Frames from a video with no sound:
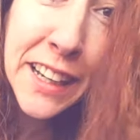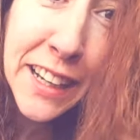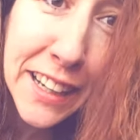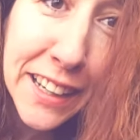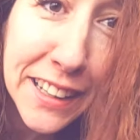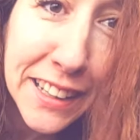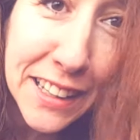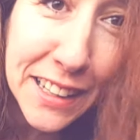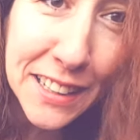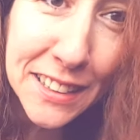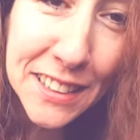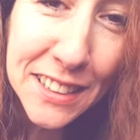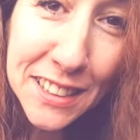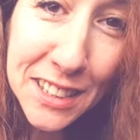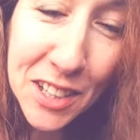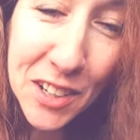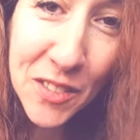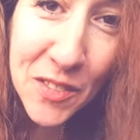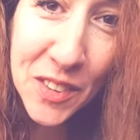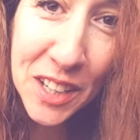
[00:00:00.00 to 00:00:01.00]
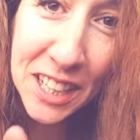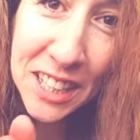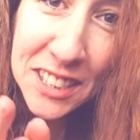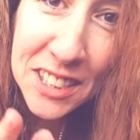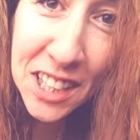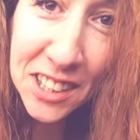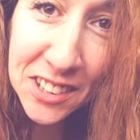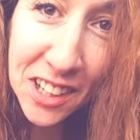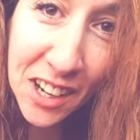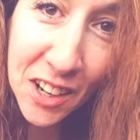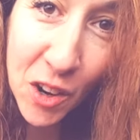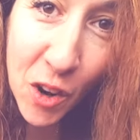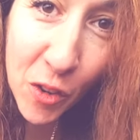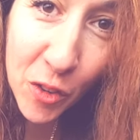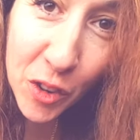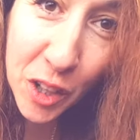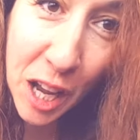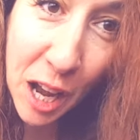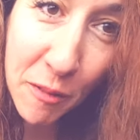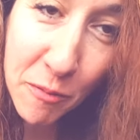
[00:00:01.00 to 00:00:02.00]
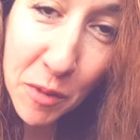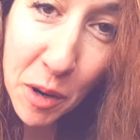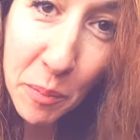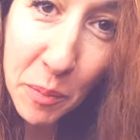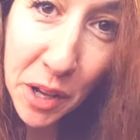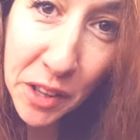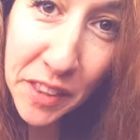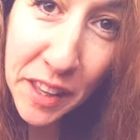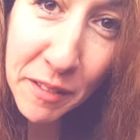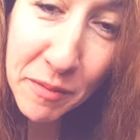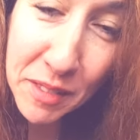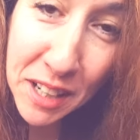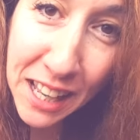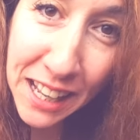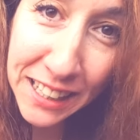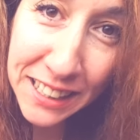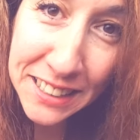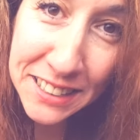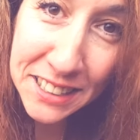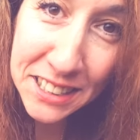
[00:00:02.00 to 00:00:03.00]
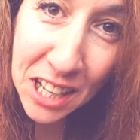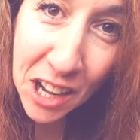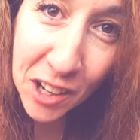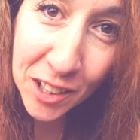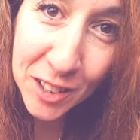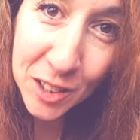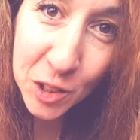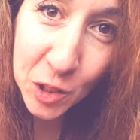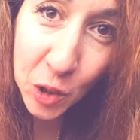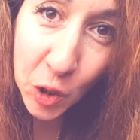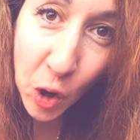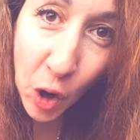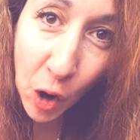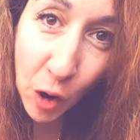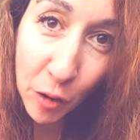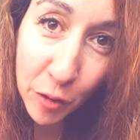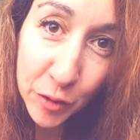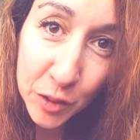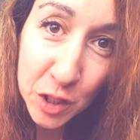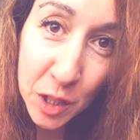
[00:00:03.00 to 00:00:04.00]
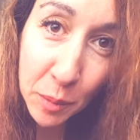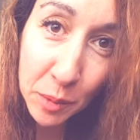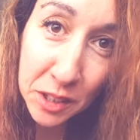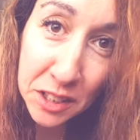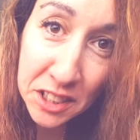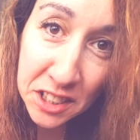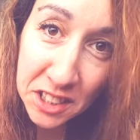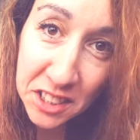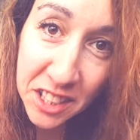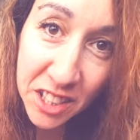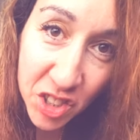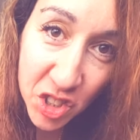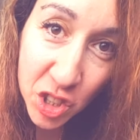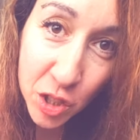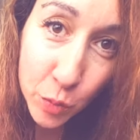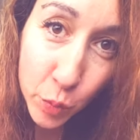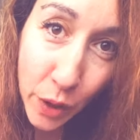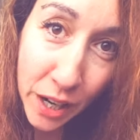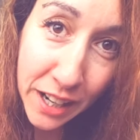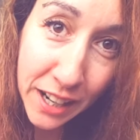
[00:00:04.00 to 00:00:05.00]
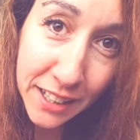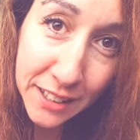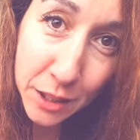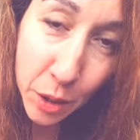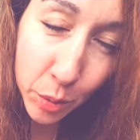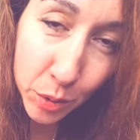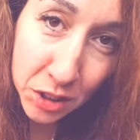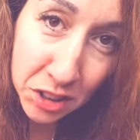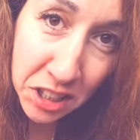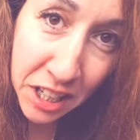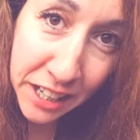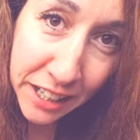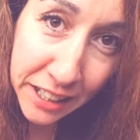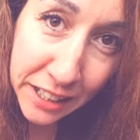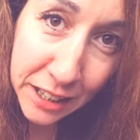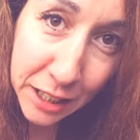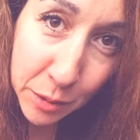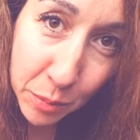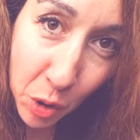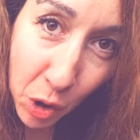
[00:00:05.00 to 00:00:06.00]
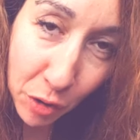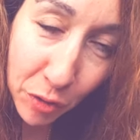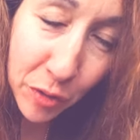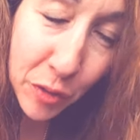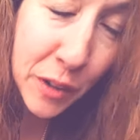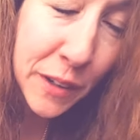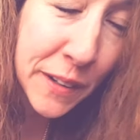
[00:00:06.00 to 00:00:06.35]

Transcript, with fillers: hear this because I done it off camera, but them leggings that I took off, some of the stitching went as I was taking them off.